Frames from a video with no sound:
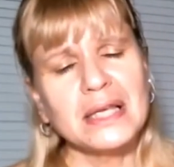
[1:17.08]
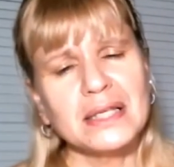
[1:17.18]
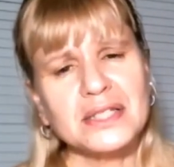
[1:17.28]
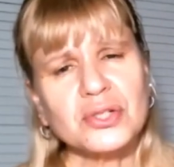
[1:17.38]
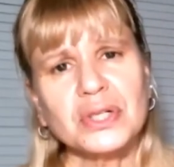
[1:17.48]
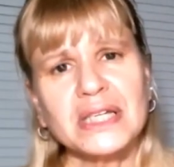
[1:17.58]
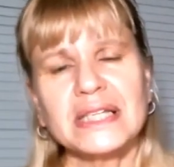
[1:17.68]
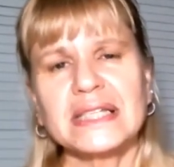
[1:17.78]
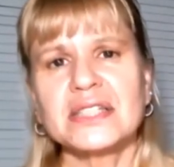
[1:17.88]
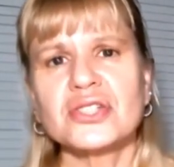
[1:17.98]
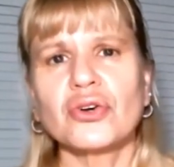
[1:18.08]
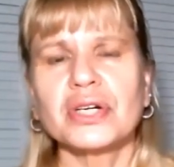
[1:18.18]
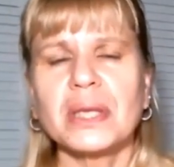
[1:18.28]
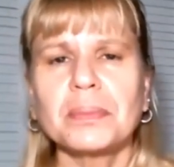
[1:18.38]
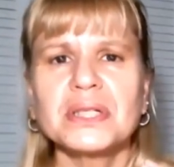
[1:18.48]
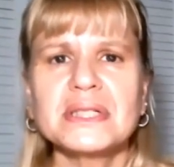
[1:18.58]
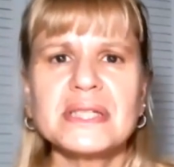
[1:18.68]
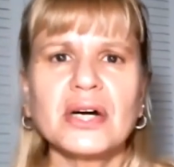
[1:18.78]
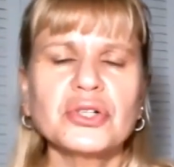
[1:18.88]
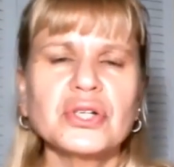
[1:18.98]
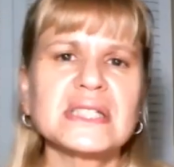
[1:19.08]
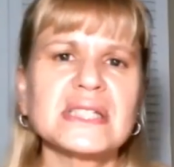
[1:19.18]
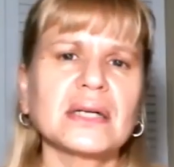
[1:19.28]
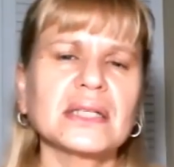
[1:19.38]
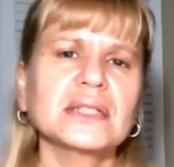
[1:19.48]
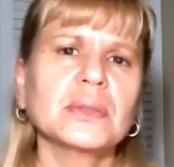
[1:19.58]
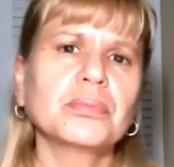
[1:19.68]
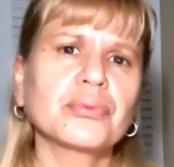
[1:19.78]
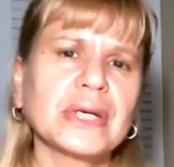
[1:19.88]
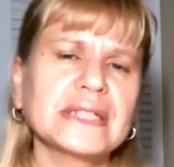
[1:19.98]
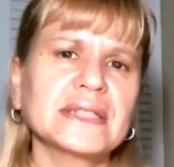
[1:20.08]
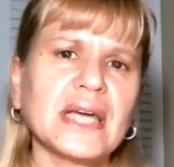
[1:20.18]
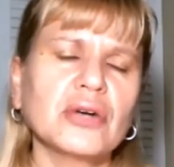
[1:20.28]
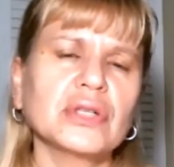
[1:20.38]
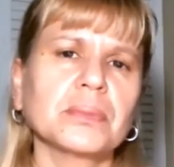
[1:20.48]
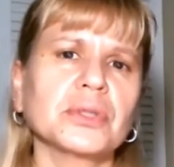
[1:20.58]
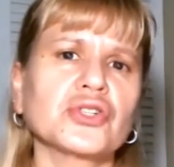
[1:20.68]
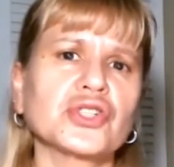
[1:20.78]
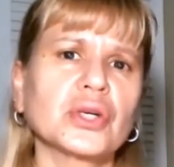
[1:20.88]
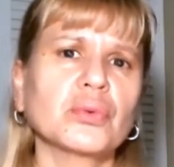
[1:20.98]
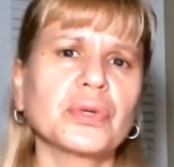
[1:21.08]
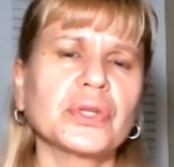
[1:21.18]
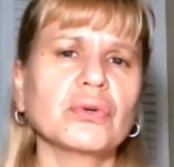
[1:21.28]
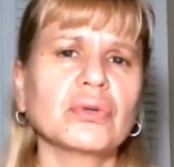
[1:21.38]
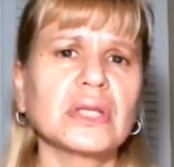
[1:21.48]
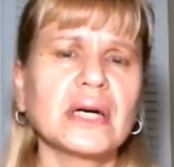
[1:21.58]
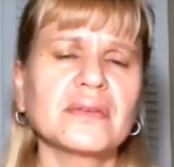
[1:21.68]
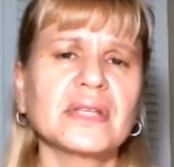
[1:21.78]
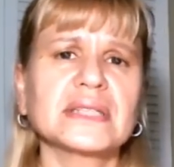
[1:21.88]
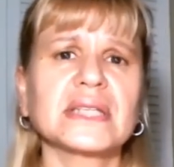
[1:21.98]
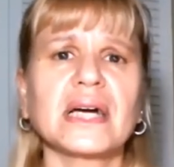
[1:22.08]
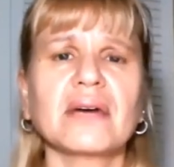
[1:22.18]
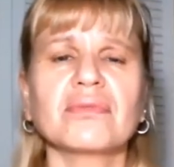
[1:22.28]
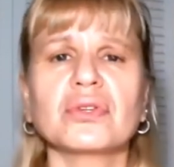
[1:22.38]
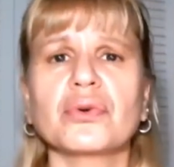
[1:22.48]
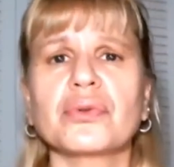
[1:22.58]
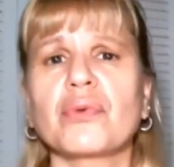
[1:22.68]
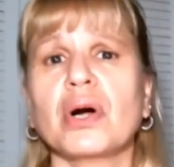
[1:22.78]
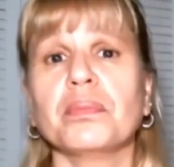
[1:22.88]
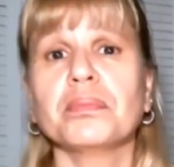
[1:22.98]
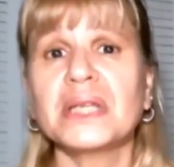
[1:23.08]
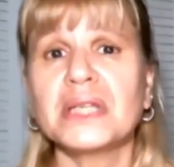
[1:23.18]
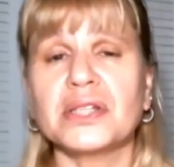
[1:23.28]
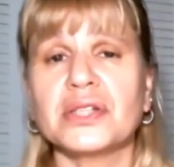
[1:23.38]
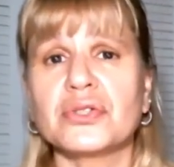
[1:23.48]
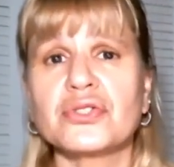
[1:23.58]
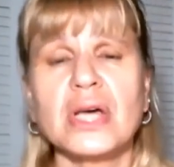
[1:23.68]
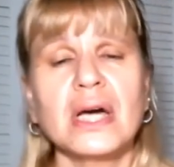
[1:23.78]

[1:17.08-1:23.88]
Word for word: let's go ahead and get started. I'm going to tell you exactly the breakdown. I'm going to share with you a lot of things I have learned throughout many years.